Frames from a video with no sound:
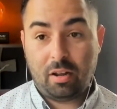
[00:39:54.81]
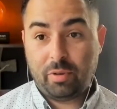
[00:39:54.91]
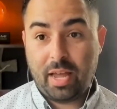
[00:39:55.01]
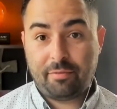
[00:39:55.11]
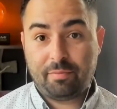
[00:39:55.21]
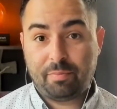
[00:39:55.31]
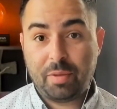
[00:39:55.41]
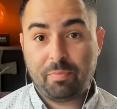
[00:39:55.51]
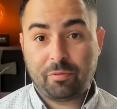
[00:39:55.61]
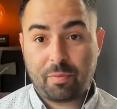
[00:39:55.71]
we have
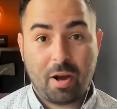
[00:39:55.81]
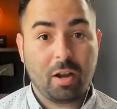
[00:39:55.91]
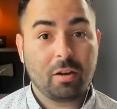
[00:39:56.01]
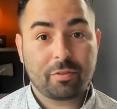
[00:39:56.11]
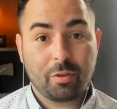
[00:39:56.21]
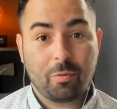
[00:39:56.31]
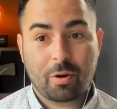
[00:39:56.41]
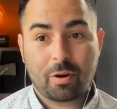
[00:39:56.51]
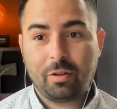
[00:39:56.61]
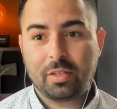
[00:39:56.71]
people from all over the
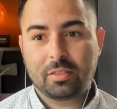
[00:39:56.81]
world.